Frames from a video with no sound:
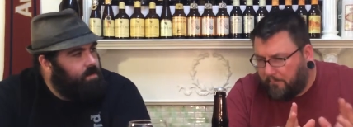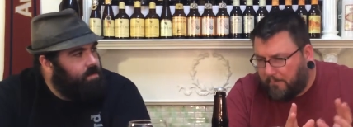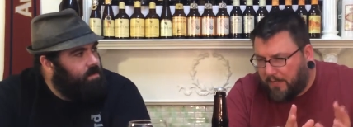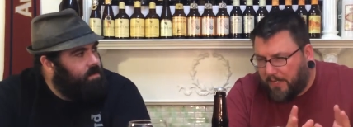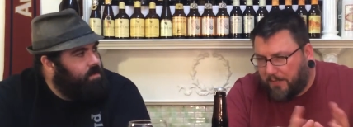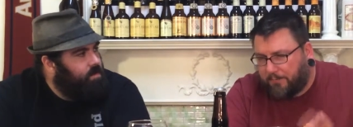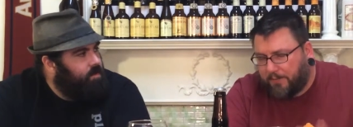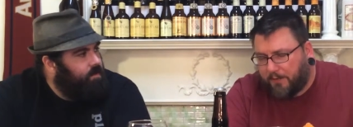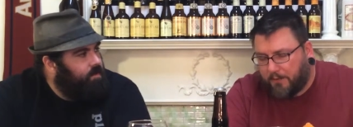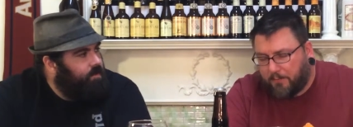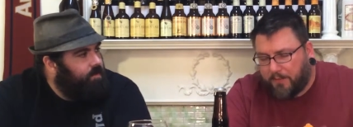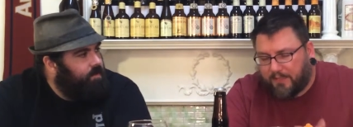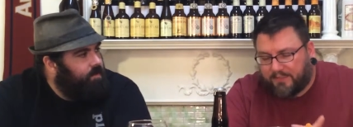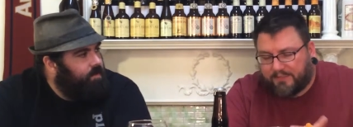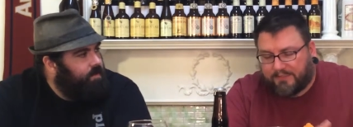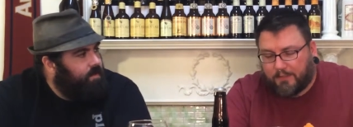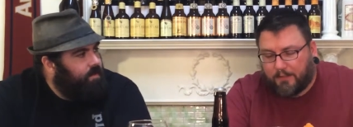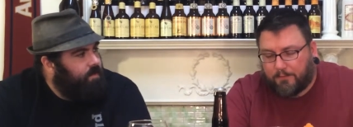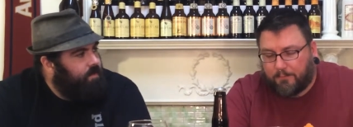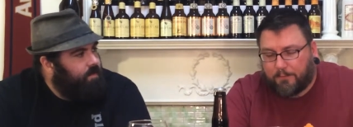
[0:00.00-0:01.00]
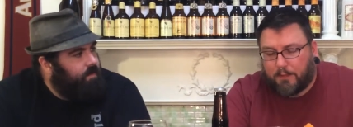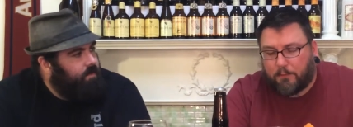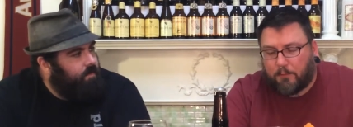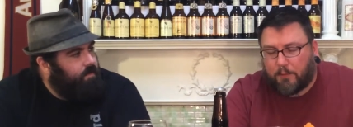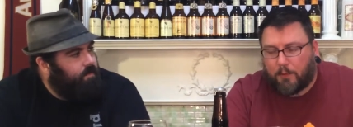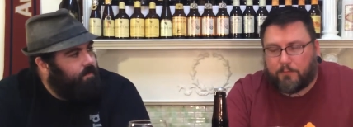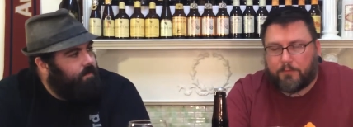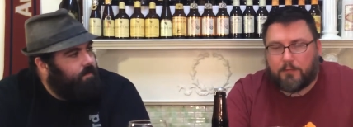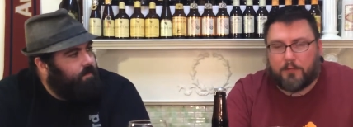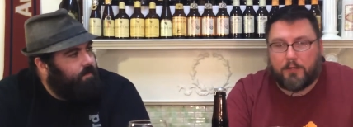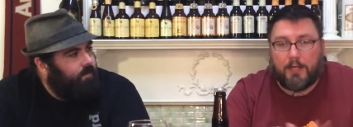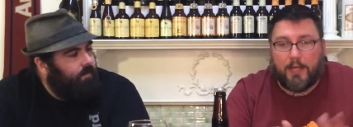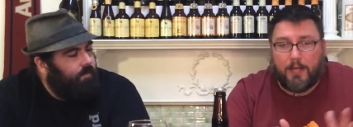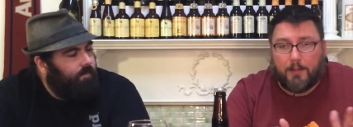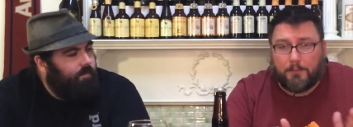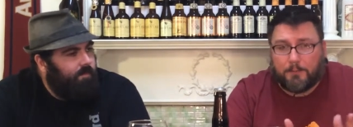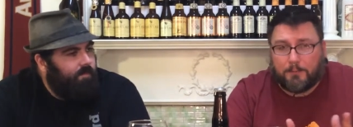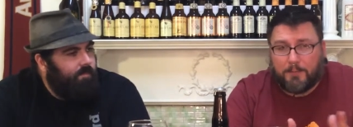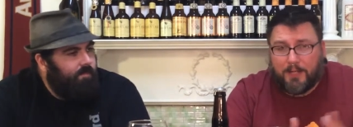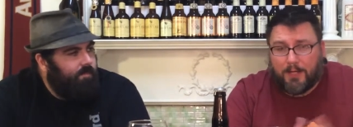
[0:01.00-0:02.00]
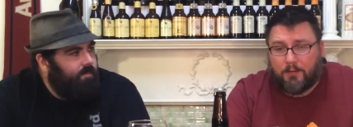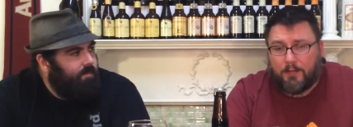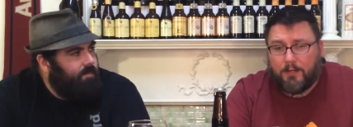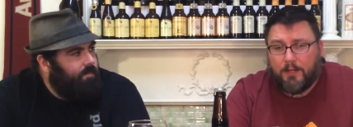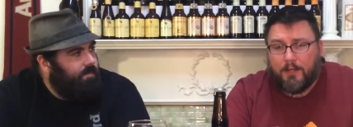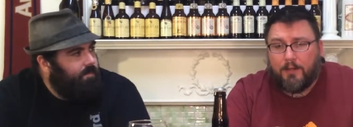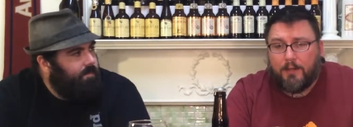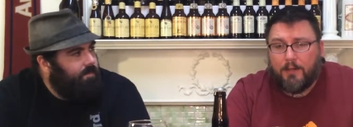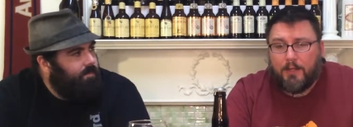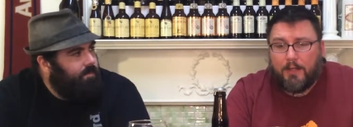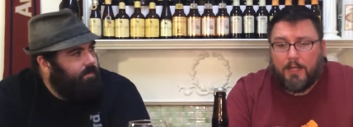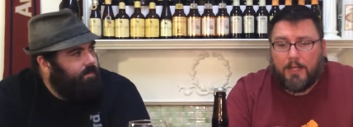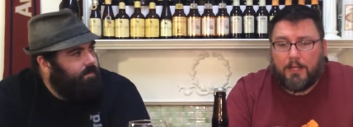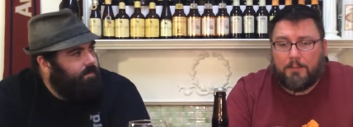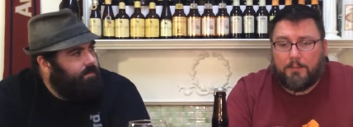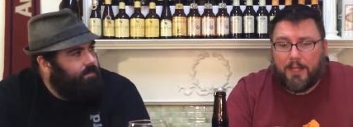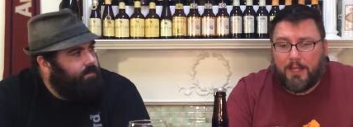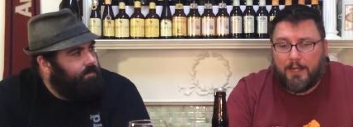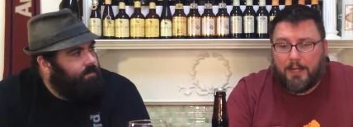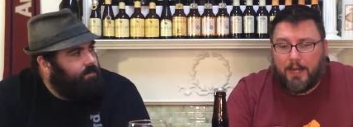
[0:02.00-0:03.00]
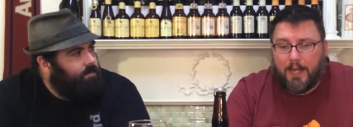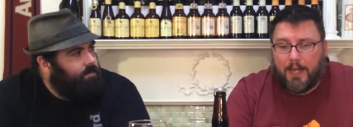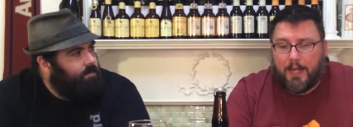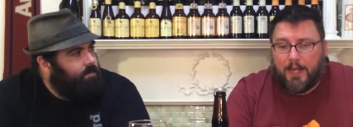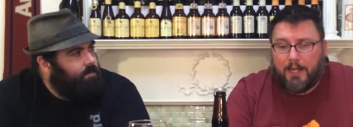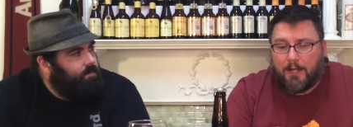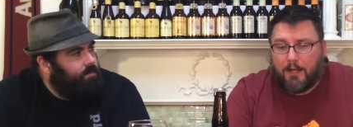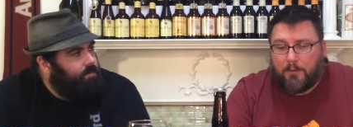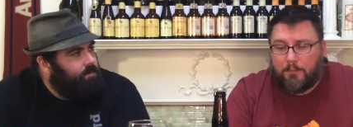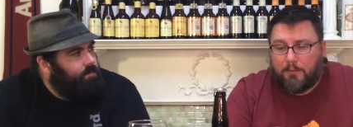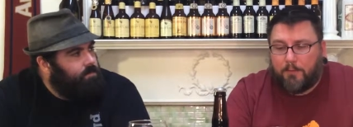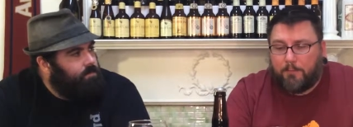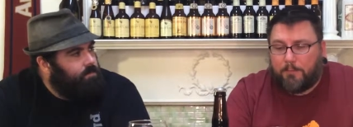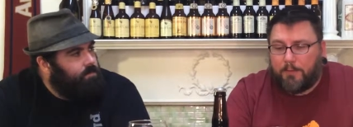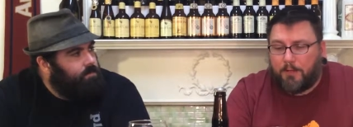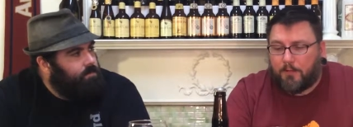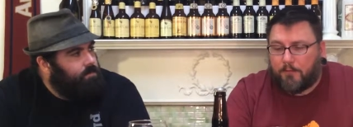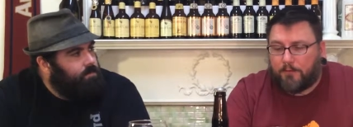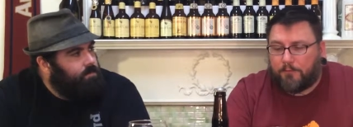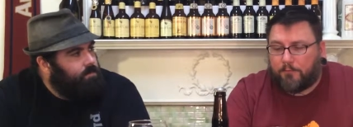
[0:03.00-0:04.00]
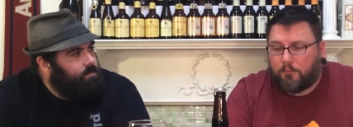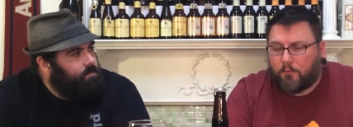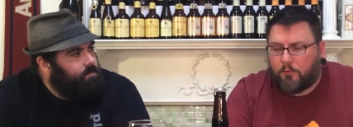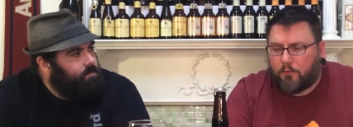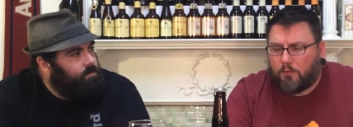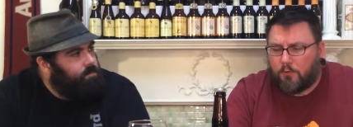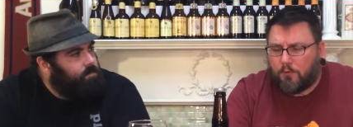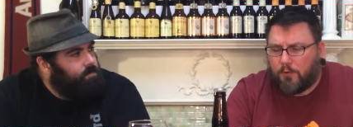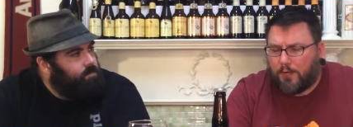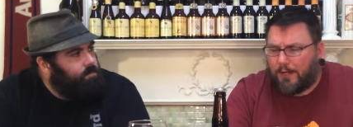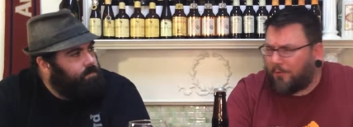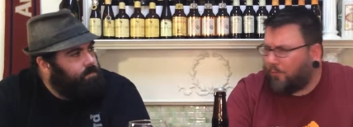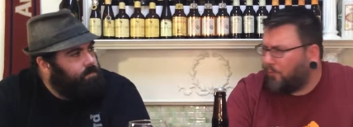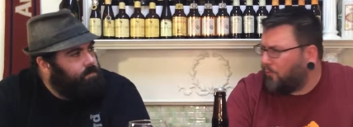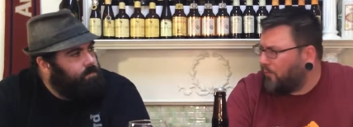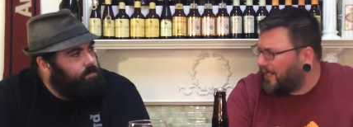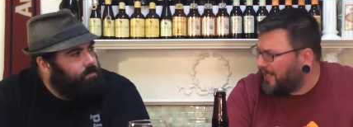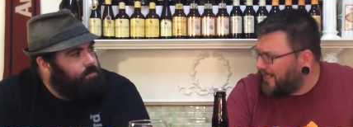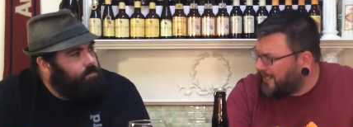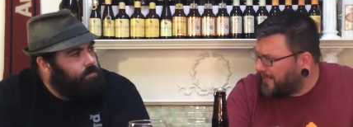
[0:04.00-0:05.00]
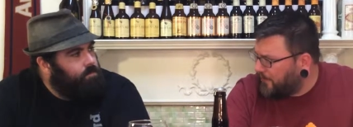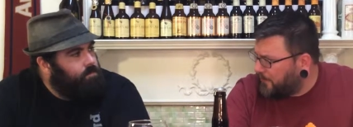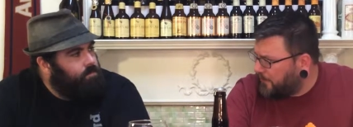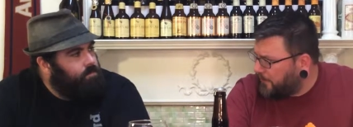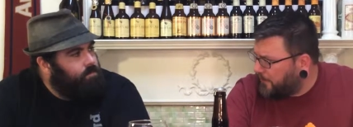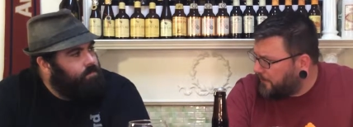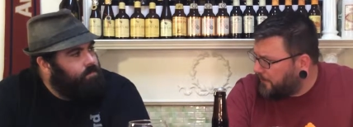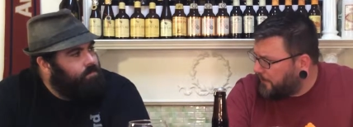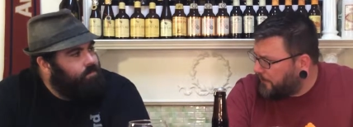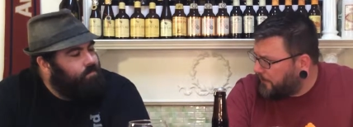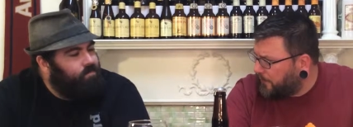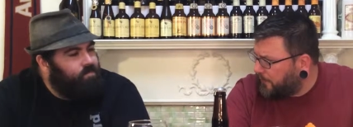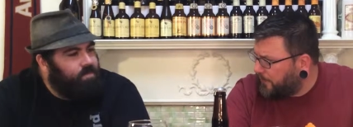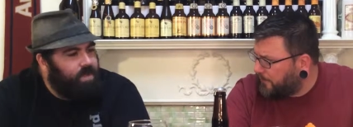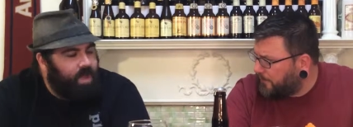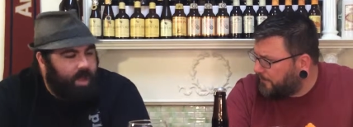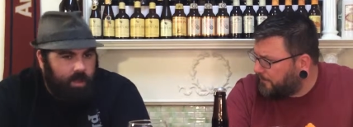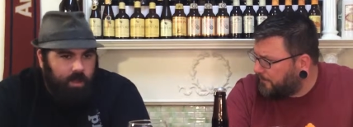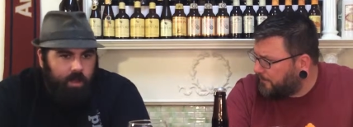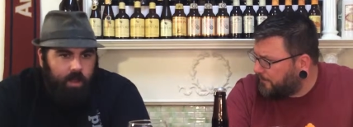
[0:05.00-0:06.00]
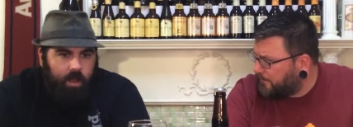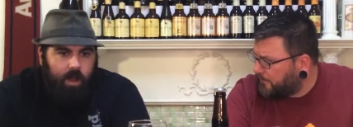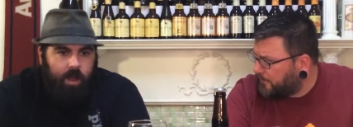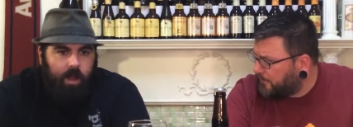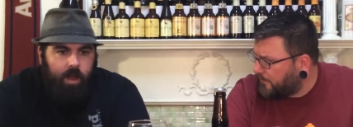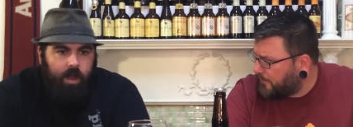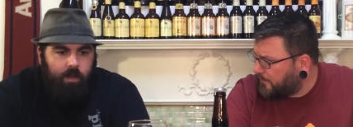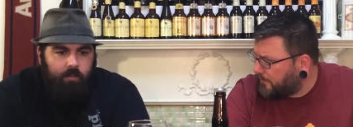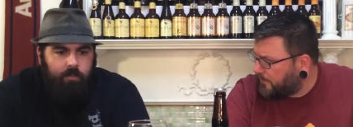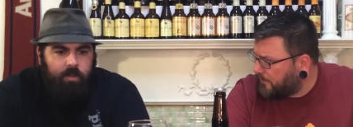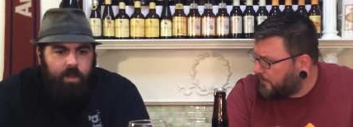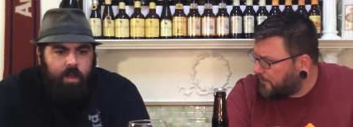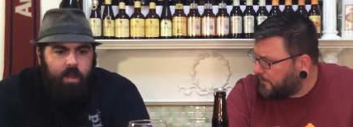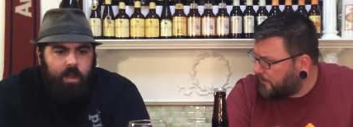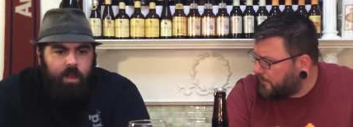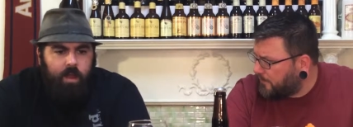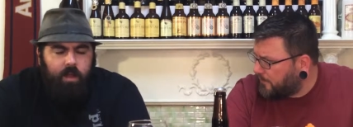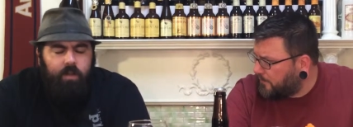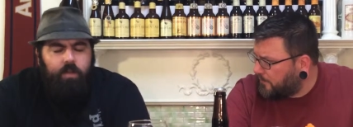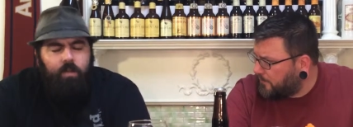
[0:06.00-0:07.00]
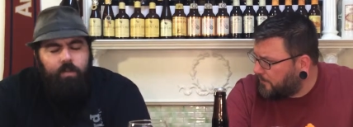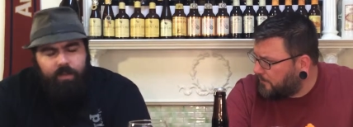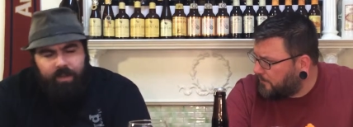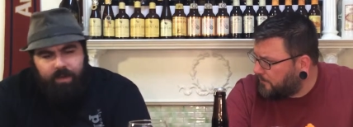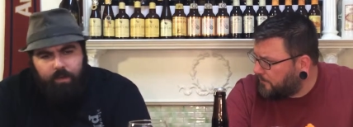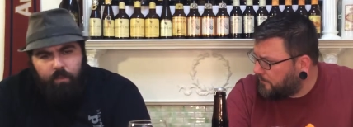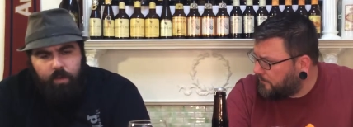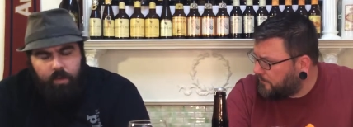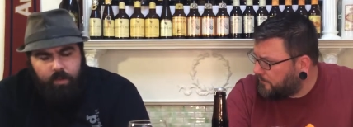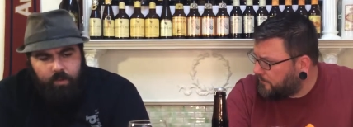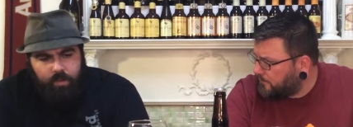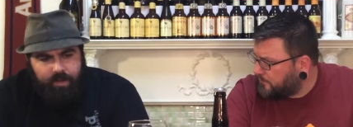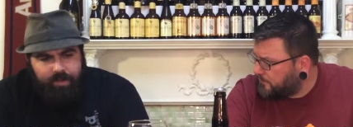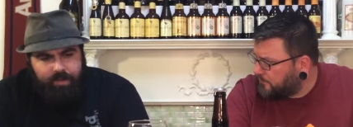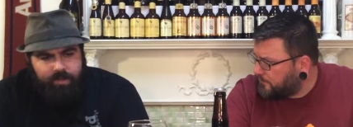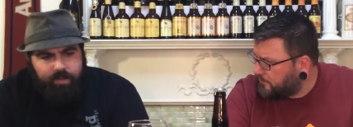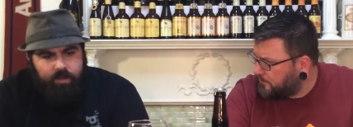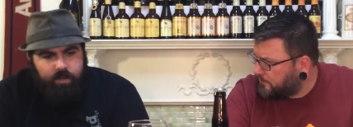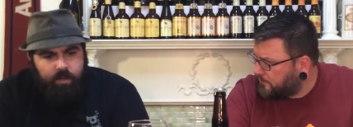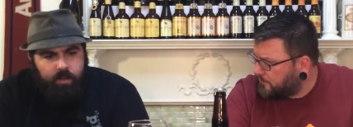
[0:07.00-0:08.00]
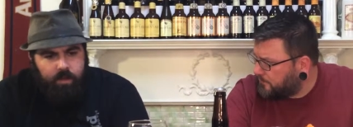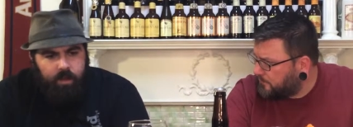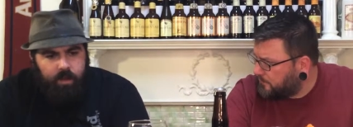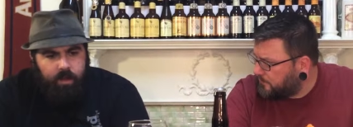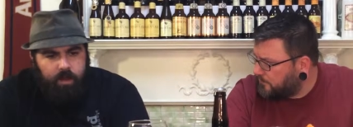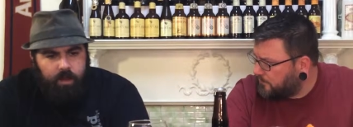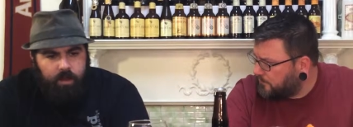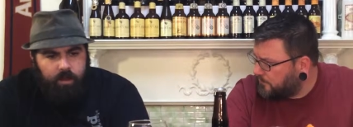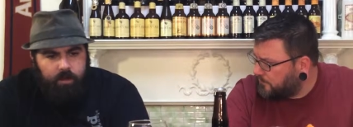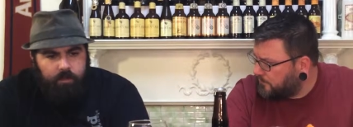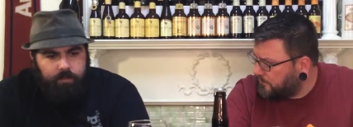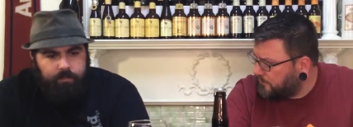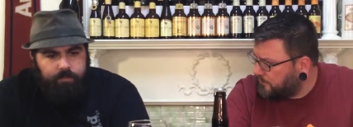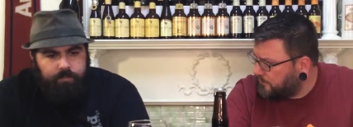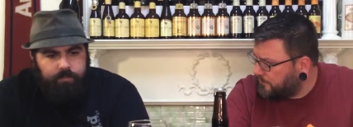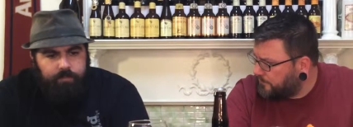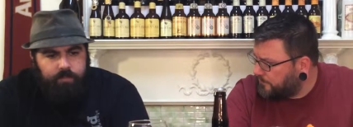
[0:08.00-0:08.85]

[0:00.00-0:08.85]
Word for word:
Speaker 1: made beer myself, but I went over there and I helped him out. He made a couple of beers for a wedding you're going to be doing.
Speaker 2: Yeah. Uh, a girl that I work with, um,